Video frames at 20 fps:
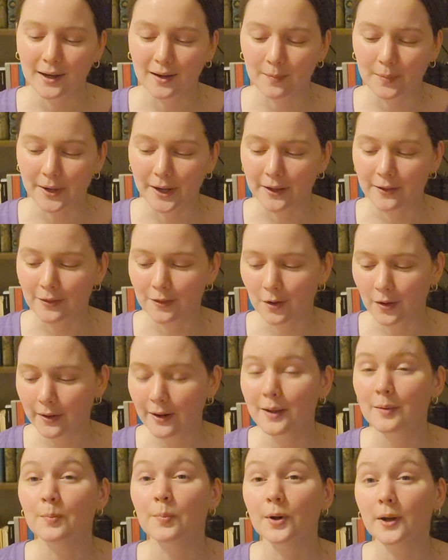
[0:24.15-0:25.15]
but I thought
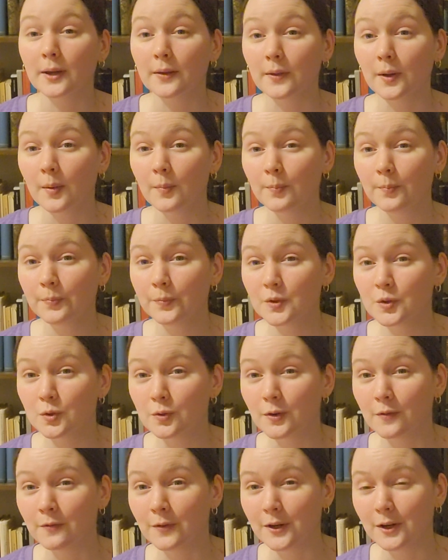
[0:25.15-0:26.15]
I'd bring them
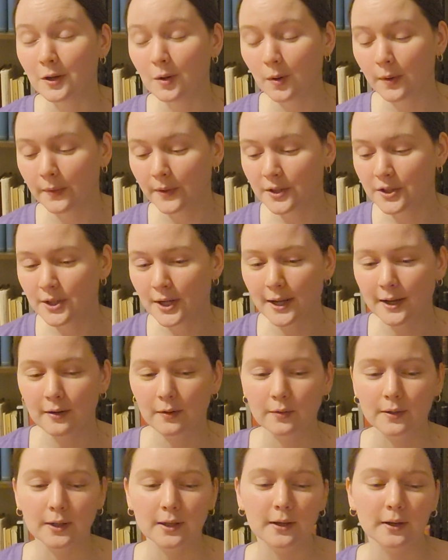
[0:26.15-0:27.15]
to a video on the
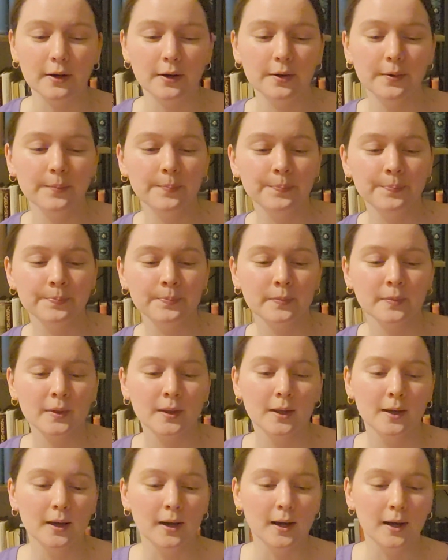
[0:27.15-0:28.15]
channel here
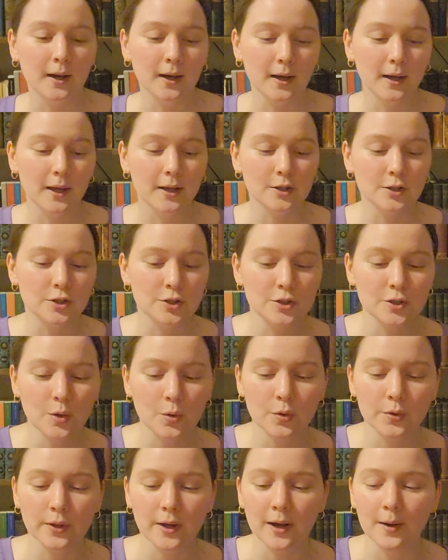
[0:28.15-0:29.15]
and
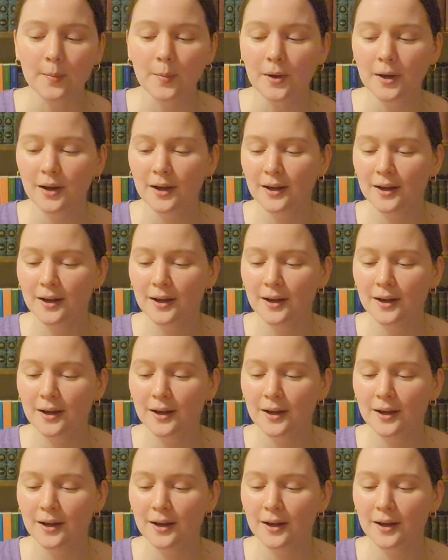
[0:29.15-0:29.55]
show them